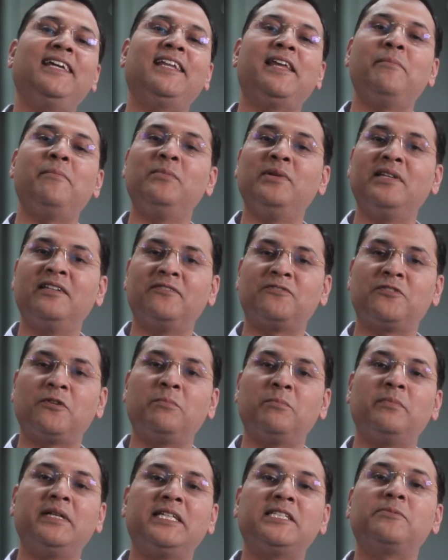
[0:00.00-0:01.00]
an MBA
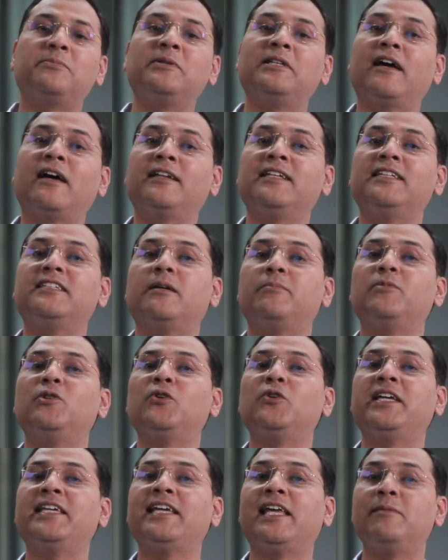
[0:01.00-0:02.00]
from BITS Pilani
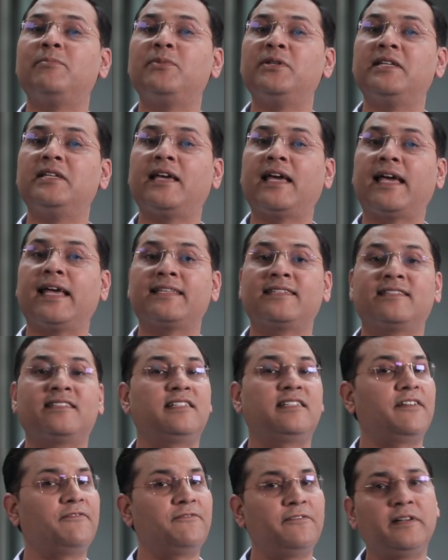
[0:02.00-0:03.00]
WILP has
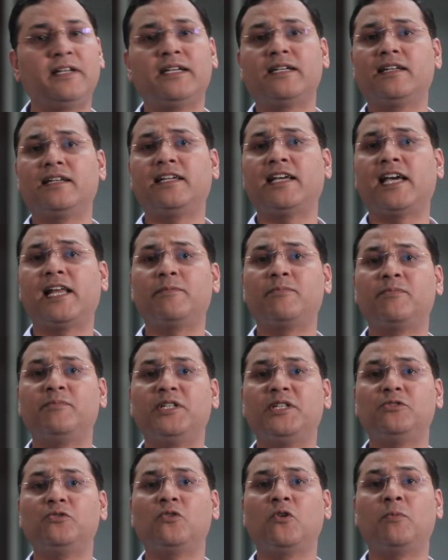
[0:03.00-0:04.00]
definitely helped
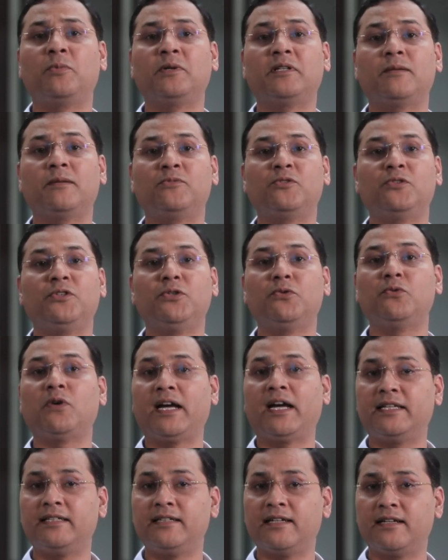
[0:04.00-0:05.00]
me to open up to new
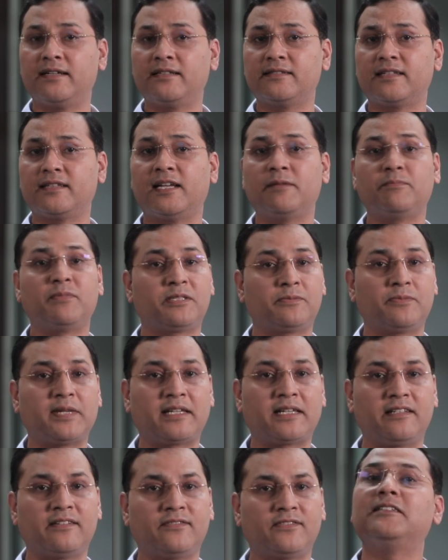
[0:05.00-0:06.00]
ideas and
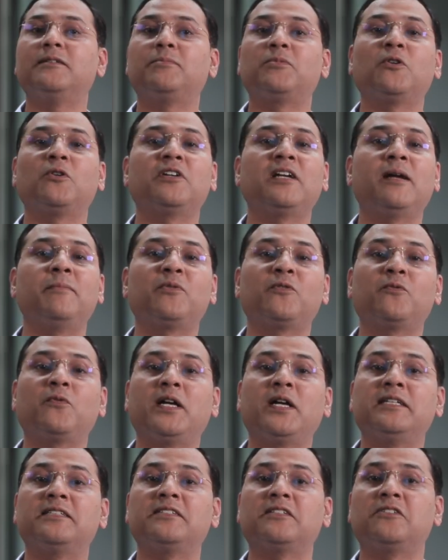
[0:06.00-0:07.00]
perspectives. The program
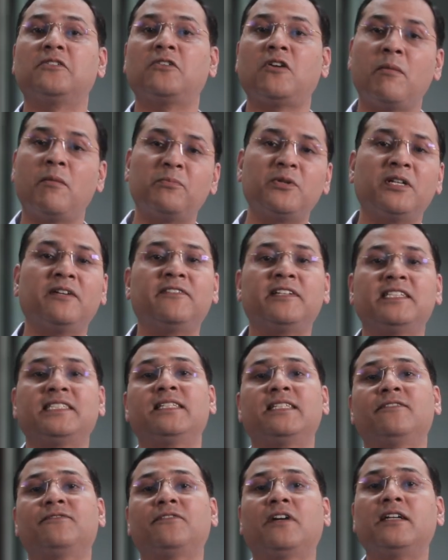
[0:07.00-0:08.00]
provides a
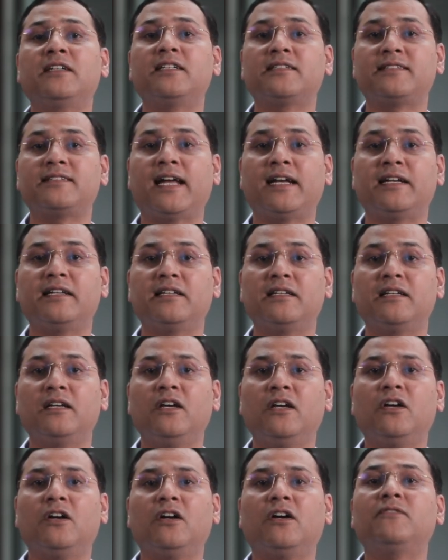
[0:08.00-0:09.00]
comprehensive understanding
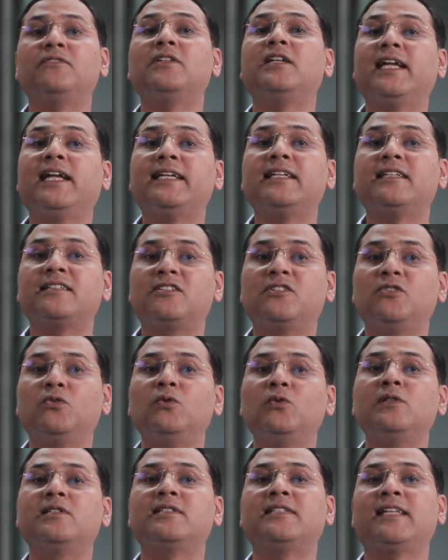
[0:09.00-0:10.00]
of the latest tools,